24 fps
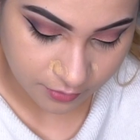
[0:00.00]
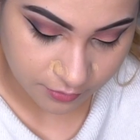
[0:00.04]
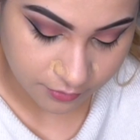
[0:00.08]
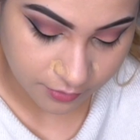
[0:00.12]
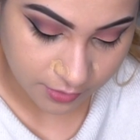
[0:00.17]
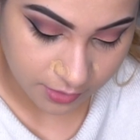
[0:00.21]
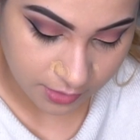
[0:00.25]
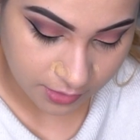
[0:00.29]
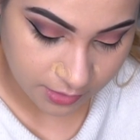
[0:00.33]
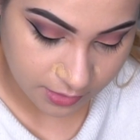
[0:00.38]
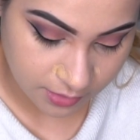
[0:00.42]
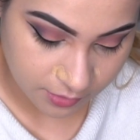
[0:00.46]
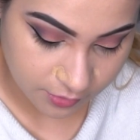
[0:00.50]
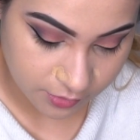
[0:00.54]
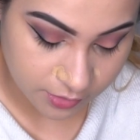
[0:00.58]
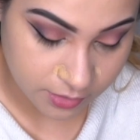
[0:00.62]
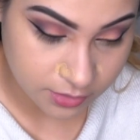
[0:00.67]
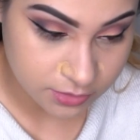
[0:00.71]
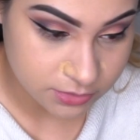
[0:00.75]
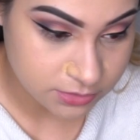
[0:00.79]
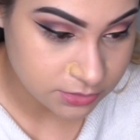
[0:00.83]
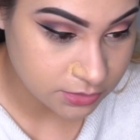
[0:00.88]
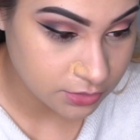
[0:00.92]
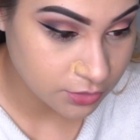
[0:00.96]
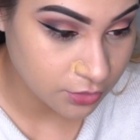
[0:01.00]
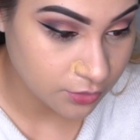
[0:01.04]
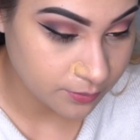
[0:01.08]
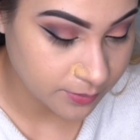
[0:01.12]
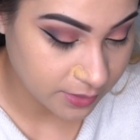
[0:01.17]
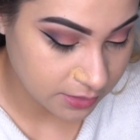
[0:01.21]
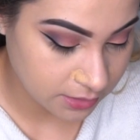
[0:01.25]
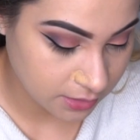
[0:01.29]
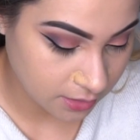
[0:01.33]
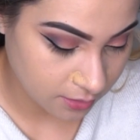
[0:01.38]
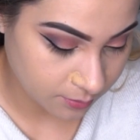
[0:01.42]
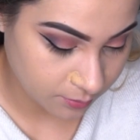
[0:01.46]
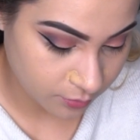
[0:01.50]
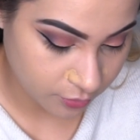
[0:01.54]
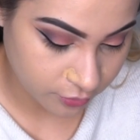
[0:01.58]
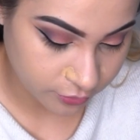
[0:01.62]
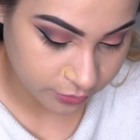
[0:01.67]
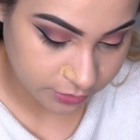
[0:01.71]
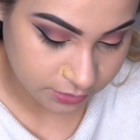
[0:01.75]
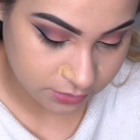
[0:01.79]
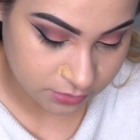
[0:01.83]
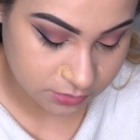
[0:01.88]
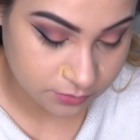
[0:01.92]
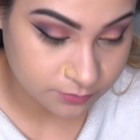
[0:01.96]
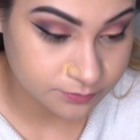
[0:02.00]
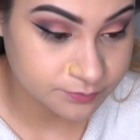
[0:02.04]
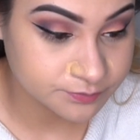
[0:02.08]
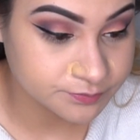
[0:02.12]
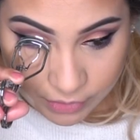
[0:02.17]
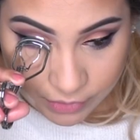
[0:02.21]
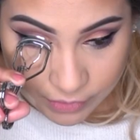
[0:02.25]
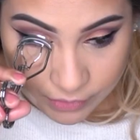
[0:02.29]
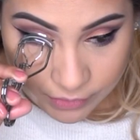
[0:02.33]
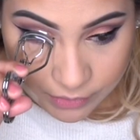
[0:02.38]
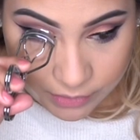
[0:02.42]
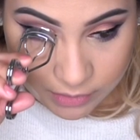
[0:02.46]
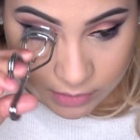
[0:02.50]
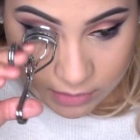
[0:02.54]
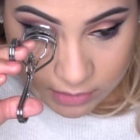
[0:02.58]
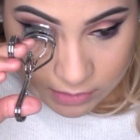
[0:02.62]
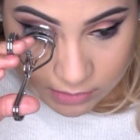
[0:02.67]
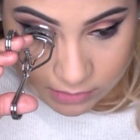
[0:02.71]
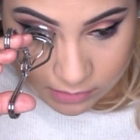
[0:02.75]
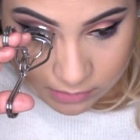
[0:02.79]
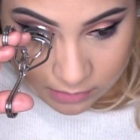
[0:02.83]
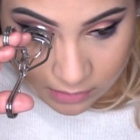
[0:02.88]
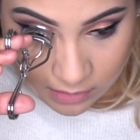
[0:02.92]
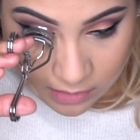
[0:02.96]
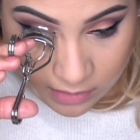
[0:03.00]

Great, now you're gonna see all my damn pores. Curly.